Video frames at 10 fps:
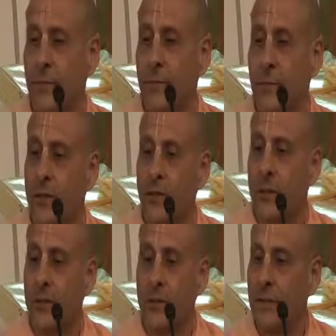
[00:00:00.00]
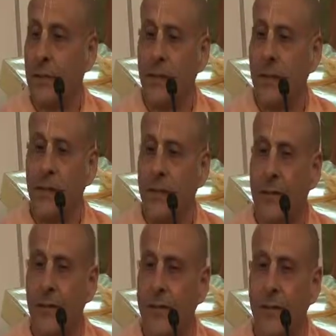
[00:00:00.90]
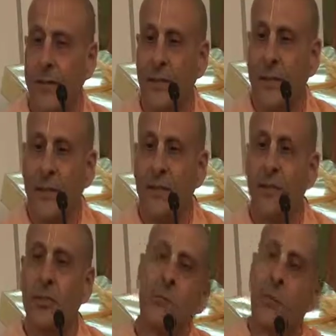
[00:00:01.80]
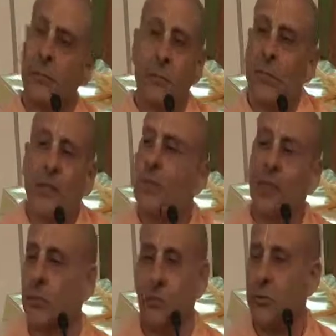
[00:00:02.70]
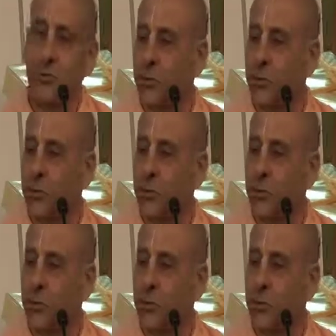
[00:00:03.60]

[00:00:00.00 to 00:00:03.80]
Because you're supposed to please your guru.